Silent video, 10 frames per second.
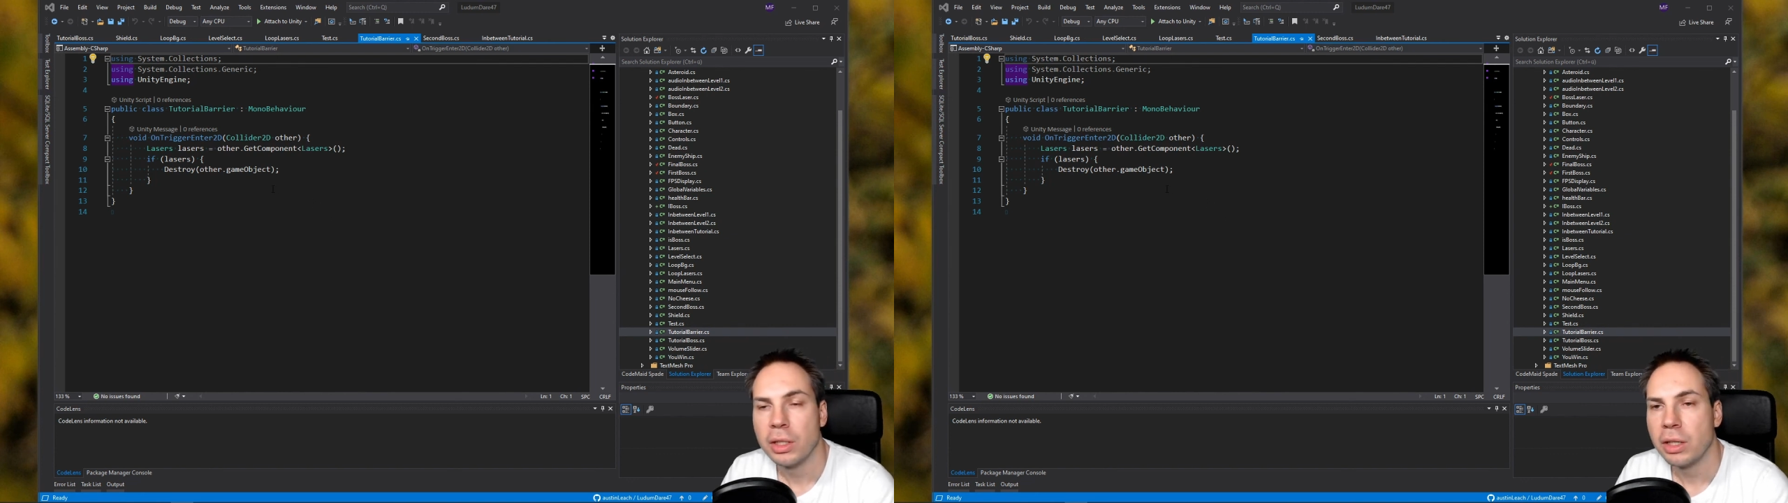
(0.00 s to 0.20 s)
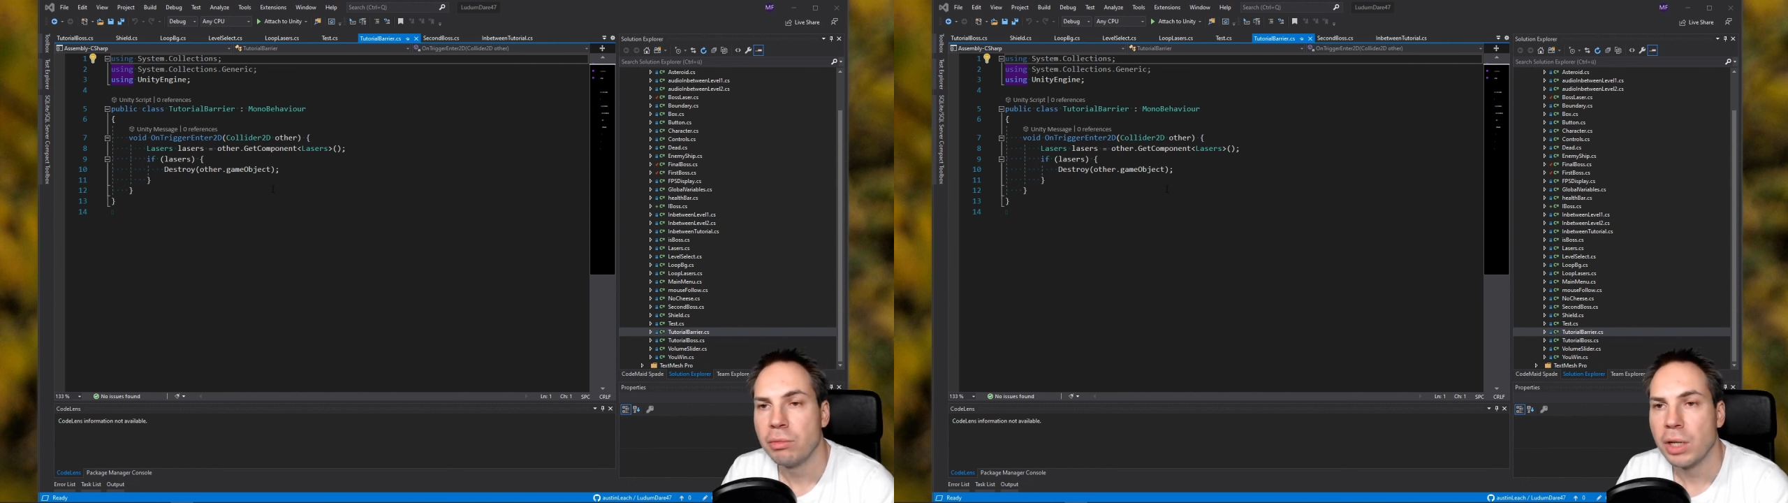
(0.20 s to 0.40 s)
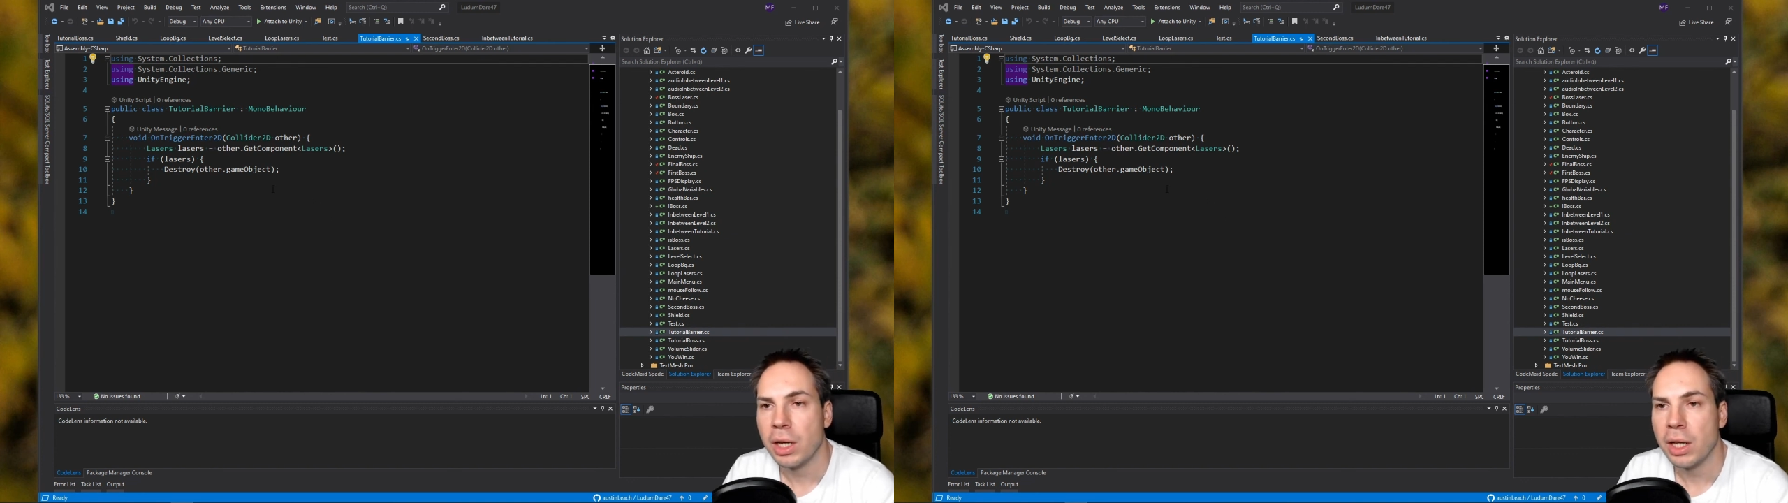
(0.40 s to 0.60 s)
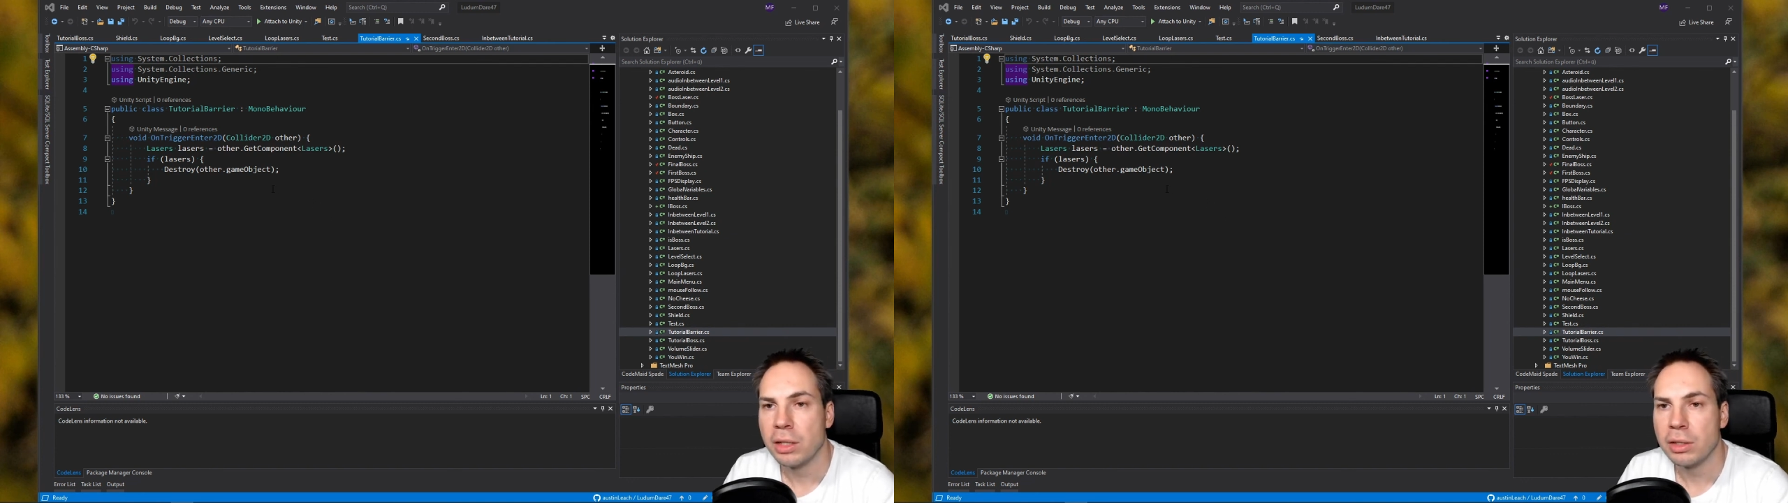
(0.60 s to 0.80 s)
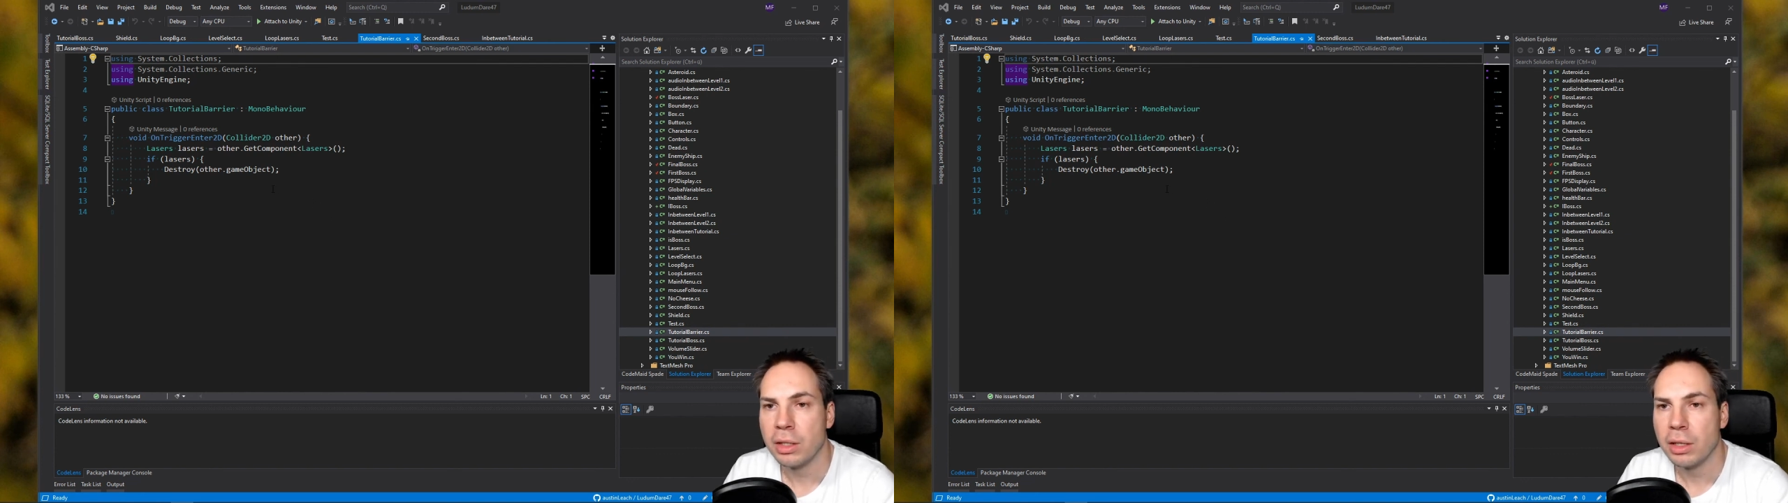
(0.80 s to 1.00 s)
give me the
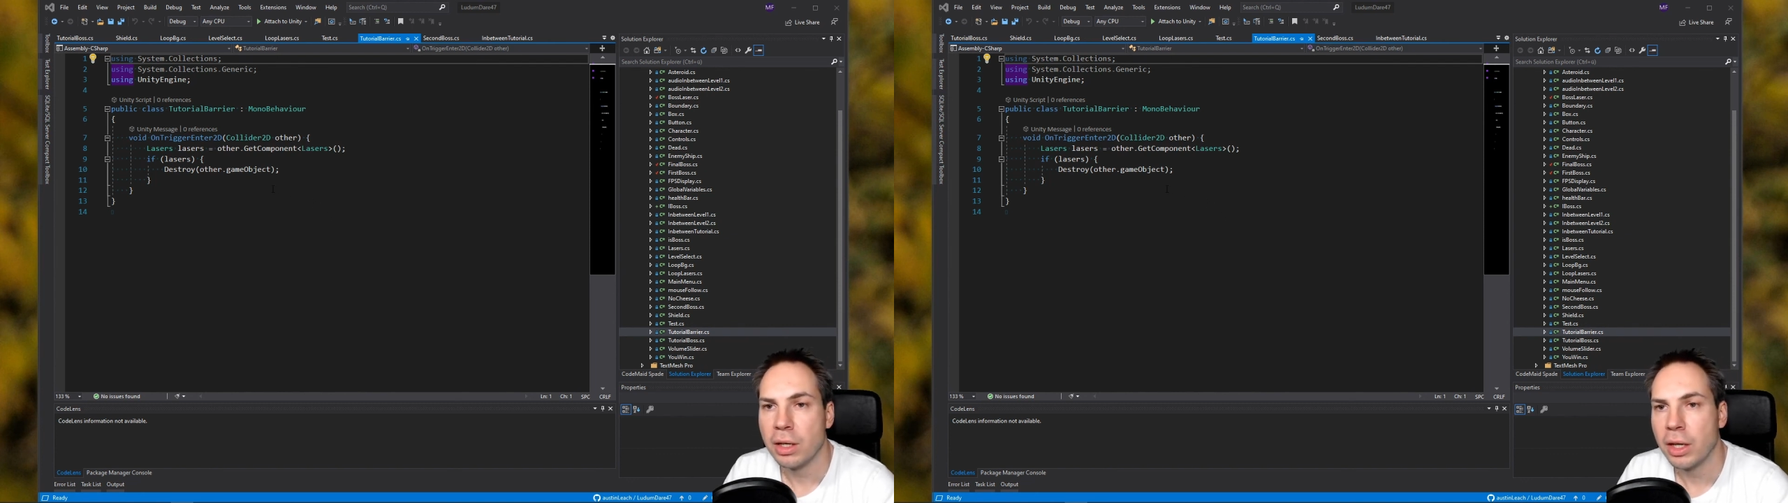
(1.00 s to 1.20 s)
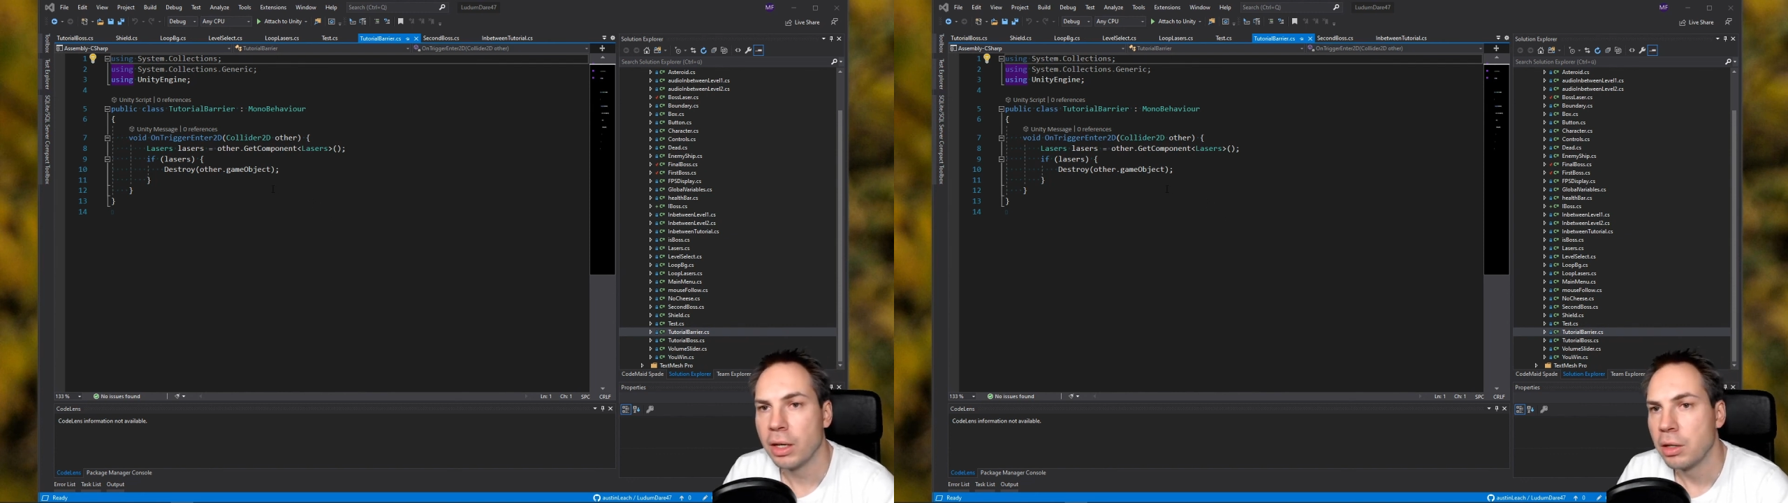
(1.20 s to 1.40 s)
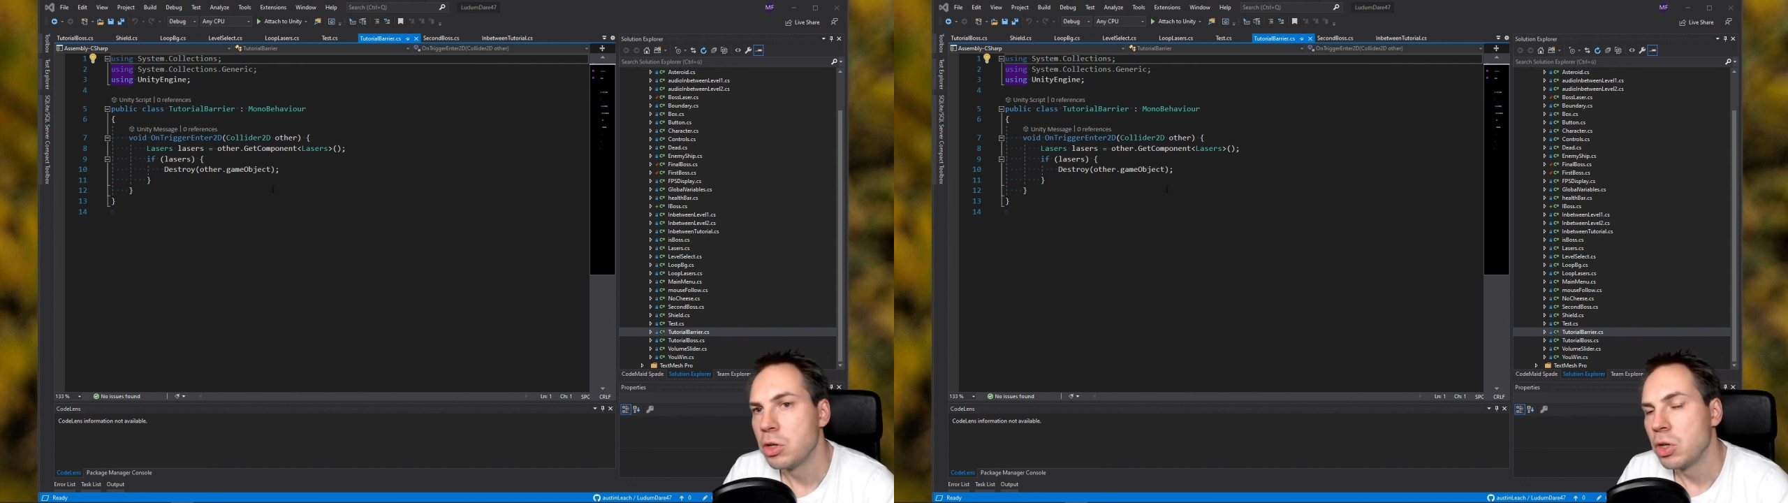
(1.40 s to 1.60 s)
laser,